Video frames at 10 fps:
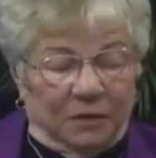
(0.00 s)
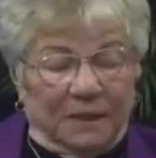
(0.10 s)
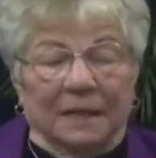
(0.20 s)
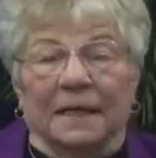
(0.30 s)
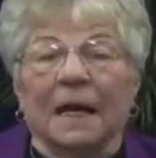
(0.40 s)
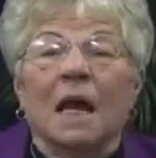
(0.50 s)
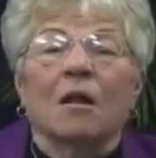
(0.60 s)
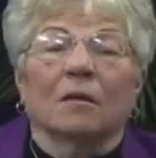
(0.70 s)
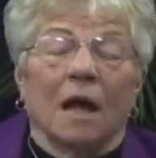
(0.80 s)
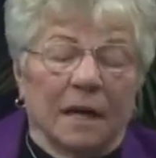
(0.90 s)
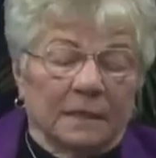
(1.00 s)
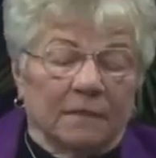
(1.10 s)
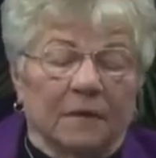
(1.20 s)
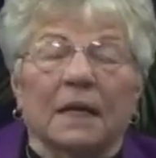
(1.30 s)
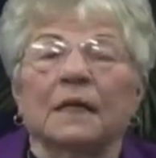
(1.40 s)
You'll see lots
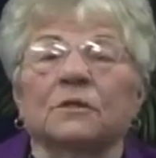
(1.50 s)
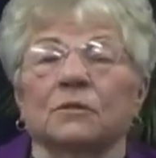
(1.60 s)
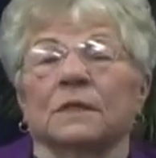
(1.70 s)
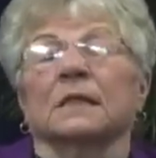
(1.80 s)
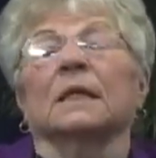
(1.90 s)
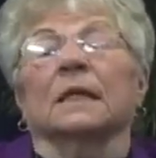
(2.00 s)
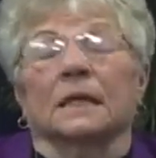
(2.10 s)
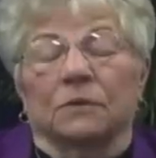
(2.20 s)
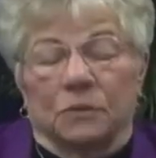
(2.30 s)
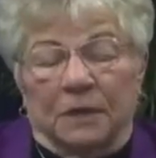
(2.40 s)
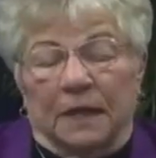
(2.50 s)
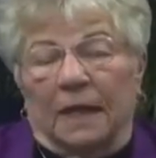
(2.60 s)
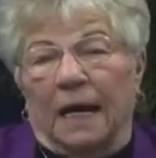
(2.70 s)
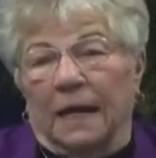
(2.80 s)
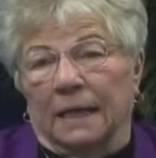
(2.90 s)
of interesting
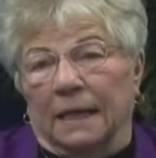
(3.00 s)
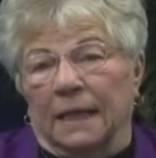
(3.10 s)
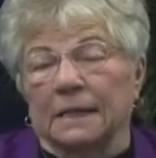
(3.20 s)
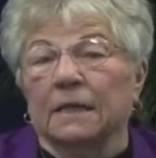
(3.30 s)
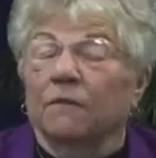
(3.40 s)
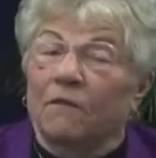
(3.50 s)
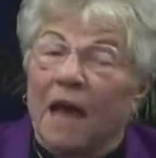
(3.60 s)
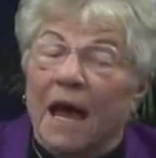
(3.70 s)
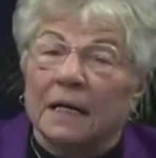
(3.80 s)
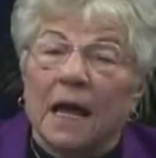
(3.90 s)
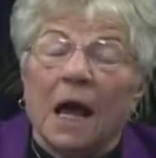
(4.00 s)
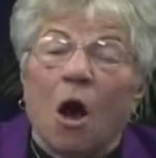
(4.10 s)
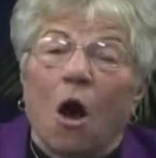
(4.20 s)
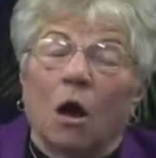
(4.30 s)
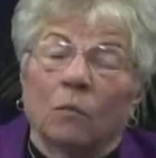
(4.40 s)
candidates. In fact,
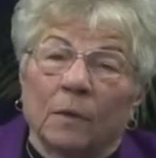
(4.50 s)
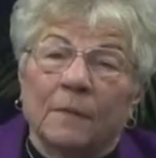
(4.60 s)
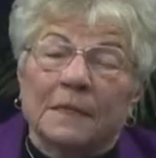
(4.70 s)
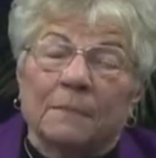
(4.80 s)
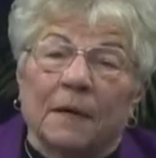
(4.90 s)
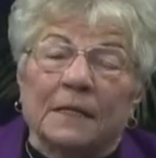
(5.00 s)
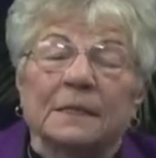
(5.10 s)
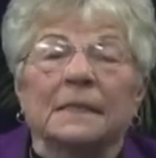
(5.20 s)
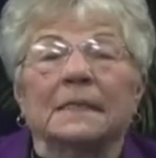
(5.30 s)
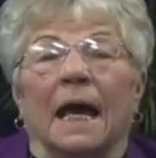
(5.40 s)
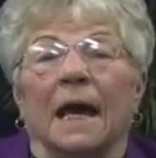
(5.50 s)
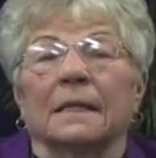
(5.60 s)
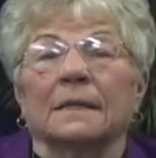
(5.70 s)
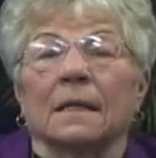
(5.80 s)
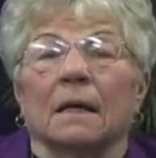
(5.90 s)
on Women's Spaces
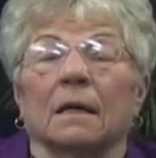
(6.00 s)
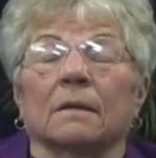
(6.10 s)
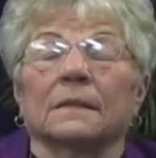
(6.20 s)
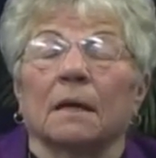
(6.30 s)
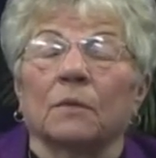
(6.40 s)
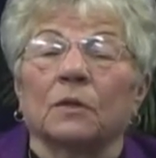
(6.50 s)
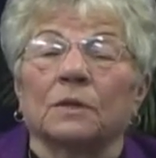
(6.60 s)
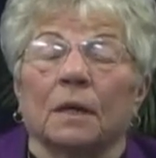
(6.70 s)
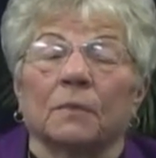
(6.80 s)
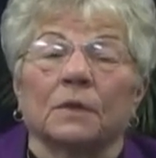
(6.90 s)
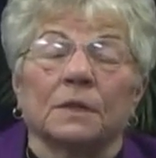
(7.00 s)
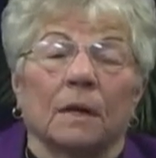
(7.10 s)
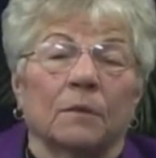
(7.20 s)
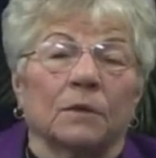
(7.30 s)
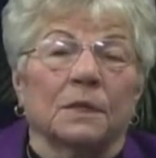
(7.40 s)
at
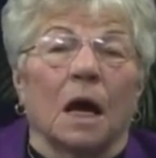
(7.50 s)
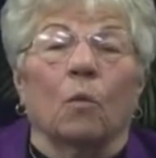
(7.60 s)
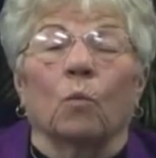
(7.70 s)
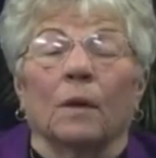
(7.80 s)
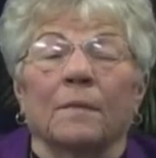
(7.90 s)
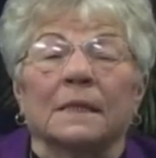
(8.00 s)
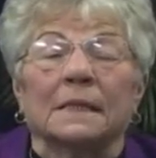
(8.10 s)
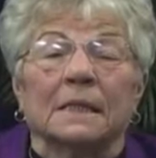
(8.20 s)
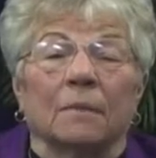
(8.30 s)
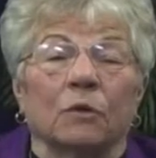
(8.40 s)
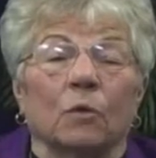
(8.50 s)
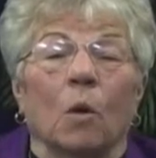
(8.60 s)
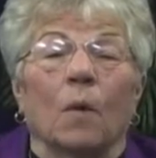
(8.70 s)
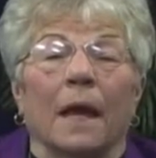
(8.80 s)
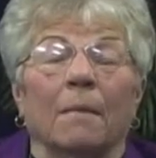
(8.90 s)

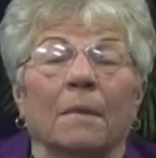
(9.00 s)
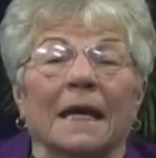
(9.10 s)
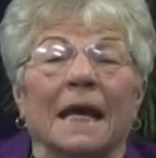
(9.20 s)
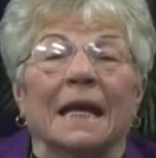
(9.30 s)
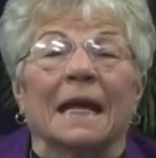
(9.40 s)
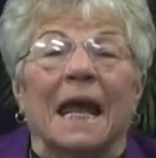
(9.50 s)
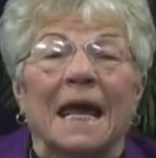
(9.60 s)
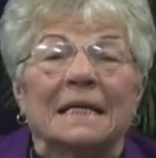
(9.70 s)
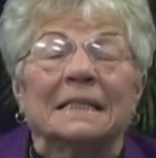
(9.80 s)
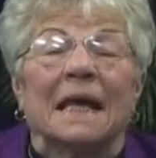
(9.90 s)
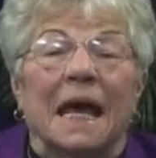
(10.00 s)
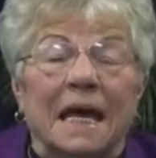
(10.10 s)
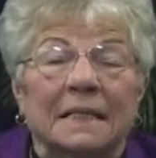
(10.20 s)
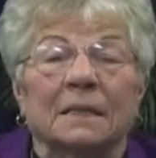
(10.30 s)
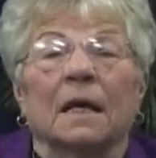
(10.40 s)

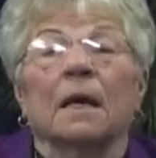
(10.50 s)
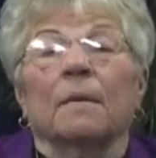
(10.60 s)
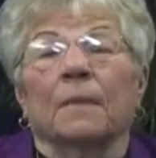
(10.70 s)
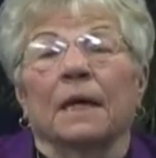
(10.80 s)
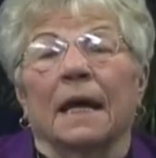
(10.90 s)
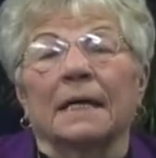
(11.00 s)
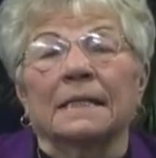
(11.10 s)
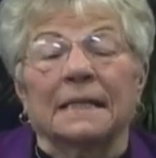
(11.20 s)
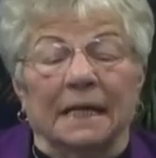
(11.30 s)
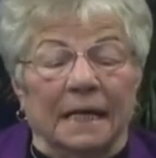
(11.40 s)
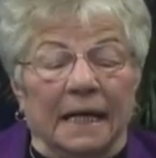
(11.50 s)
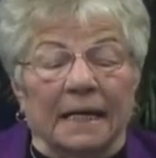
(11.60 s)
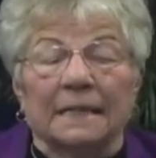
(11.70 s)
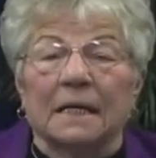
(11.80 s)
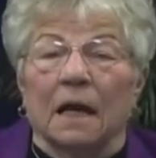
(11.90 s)

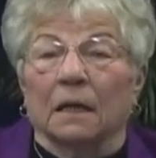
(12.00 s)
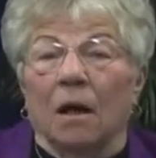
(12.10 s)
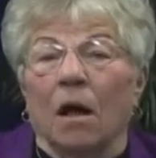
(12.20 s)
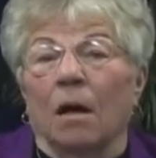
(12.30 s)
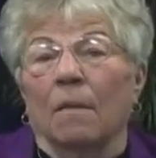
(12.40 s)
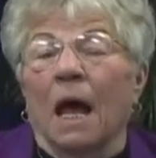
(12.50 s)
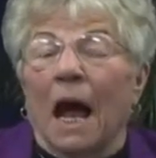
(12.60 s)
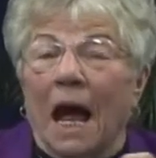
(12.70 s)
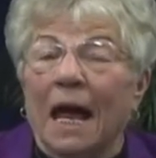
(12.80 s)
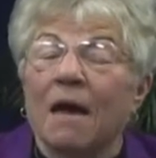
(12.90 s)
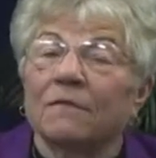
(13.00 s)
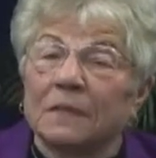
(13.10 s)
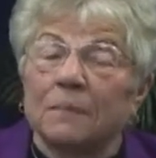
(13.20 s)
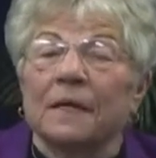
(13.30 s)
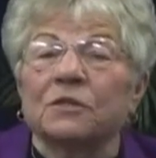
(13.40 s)
www.women's.com, I have a
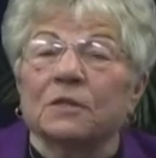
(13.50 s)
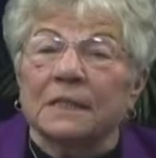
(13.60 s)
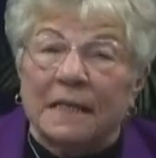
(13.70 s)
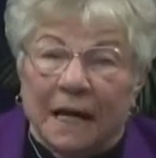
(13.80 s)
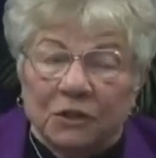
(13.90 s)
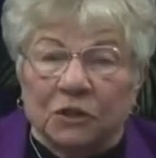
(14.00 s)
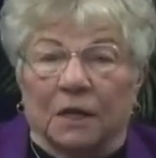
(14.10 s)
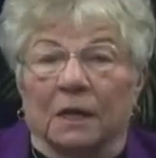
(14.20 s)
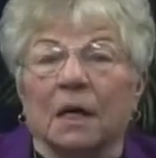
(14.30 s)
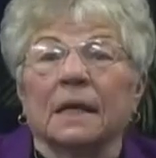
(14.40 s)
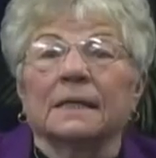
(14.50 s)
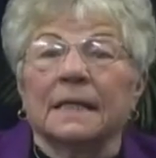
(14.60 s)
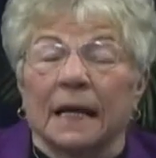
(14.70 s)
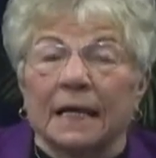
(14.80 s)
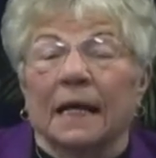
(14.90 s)
special section
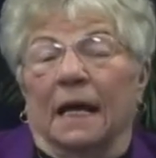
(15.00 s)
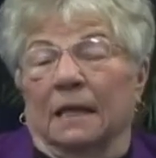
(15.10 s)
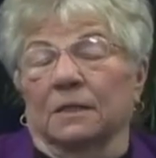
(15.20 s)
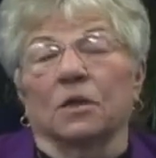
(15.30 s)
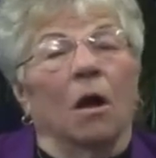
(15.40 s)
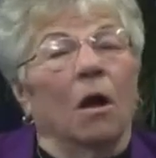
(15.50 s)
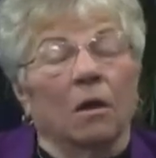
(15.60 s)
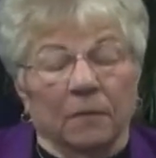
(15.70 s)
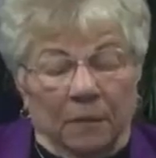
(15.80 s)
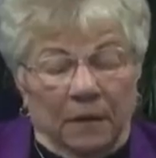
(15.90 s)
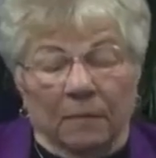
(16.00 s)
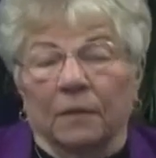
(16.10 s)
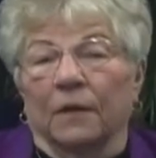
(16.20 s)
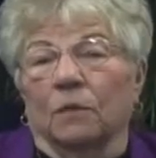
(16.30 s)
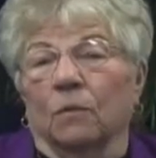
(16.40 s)
dedicated to all the
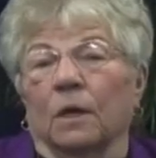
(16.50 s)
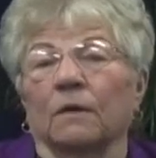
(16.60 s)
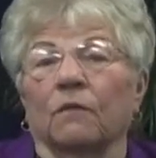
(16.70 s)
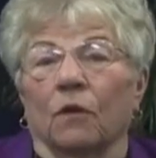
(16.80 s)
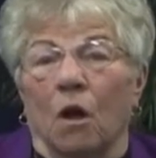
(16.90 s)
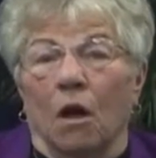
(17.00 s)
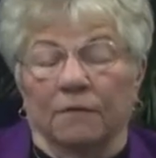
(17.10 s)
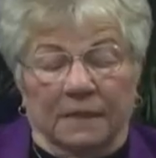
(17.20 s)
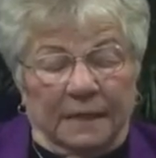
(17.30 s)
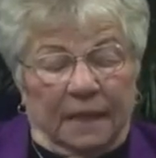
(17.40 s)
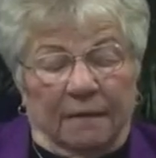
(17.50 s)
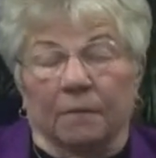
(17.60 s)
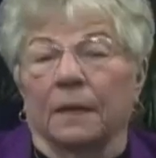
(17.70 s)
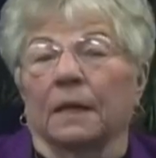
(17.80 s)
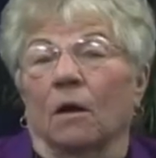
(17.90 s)
people that are running for office that
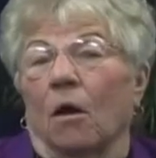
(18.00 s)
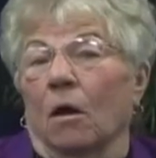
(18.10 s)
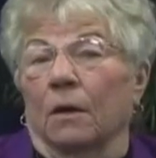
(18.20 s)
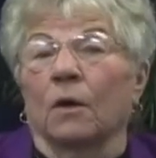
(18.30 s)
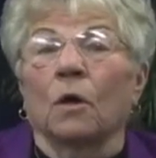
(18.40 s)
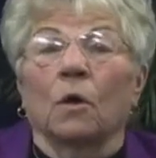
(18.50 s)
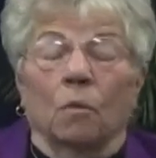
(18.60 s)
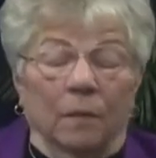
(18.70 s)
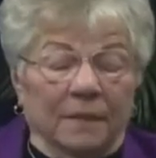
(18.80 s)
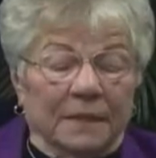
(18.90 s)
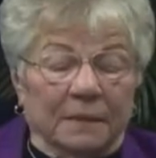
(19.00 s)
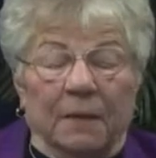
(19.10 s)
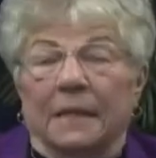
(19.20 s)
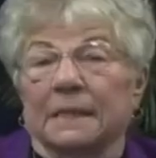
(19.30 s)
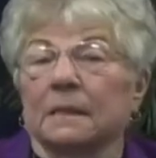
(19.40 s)
have been on Women's
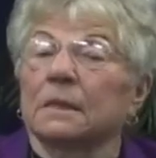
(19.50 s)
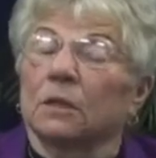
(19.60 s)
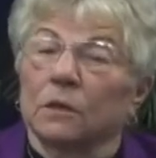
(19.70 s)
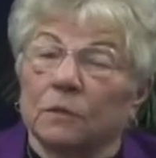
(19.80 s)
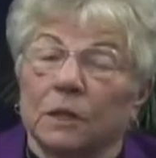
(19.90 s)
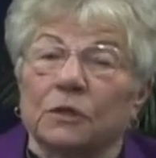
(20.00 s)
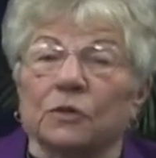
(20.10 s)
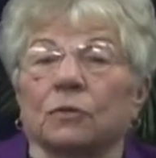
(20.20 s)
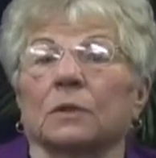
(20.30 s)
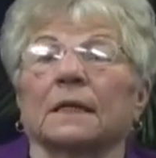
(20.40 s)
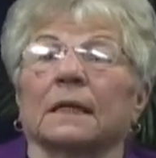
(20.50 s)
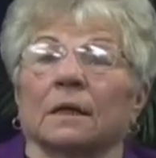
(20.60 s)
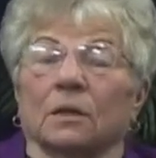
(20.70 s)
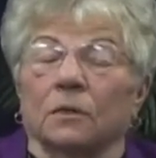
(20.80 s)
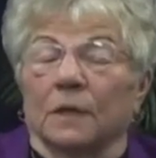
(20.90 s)
Spaces, including Julie,
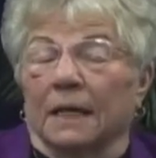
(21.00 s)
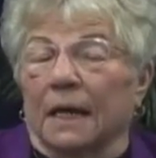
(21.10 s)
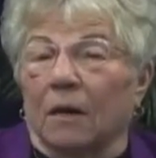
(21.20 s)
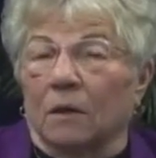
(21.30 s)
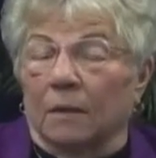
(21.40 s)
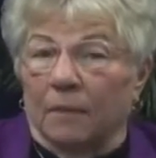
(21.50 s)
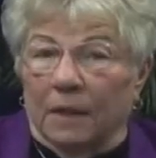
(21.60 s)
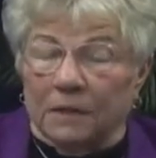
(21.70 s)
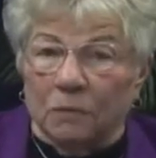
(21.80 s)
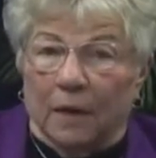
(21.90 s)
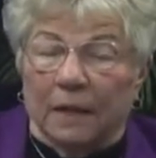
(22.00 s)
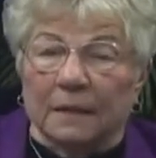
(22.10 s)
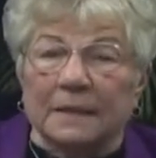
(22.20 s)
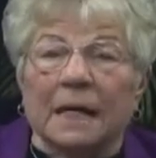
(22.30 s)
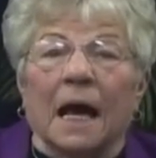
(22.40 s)
including Carolyn
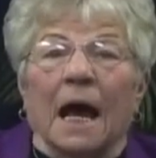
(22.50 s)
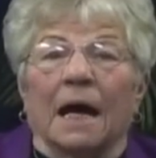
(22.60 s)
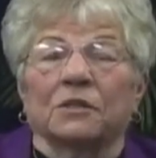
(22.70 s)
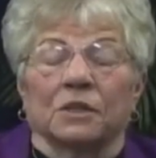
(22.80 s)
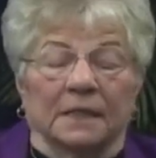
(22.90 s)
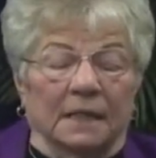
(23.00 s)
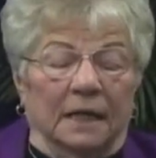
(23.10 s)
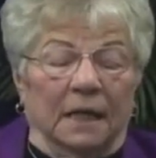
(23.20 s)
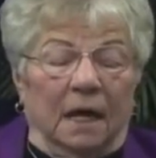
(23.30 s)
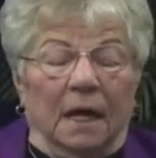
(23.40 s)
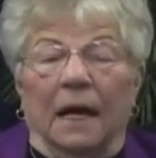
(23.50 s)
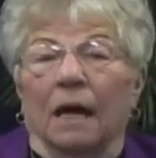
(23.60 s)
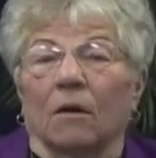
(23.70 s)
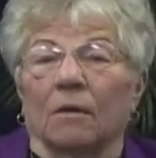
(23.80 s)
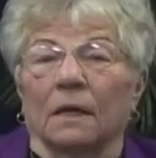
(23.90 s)
Bonsuelos. I just did
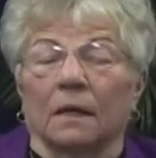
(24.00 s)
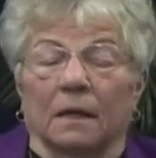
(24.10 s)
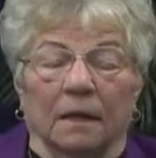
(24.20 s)
Erin